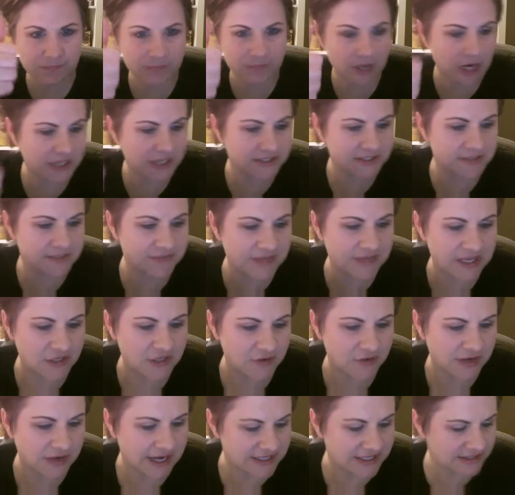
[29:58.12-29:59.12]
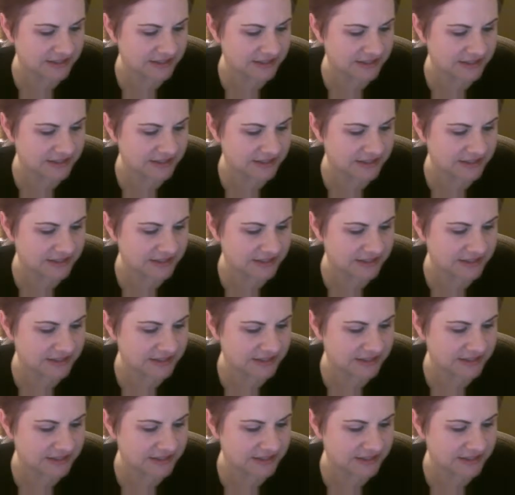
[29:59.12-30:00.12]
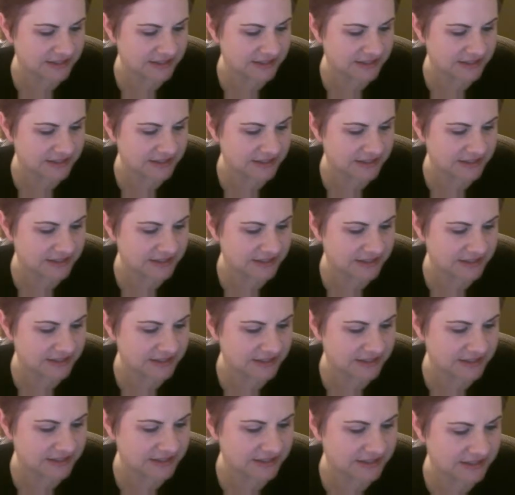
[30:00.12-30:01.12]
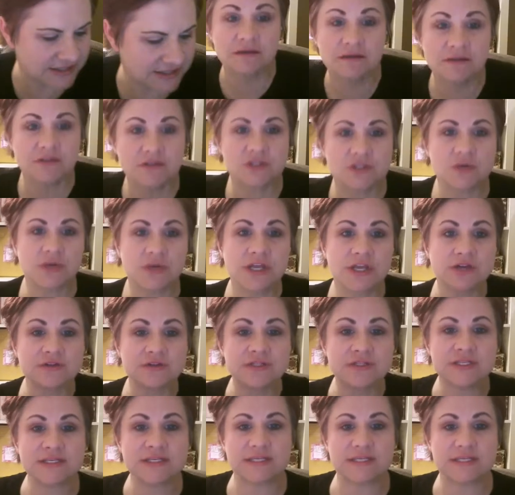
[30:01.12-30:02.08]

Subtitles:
Awesome. Thank you, guys. All right, midday. So here's the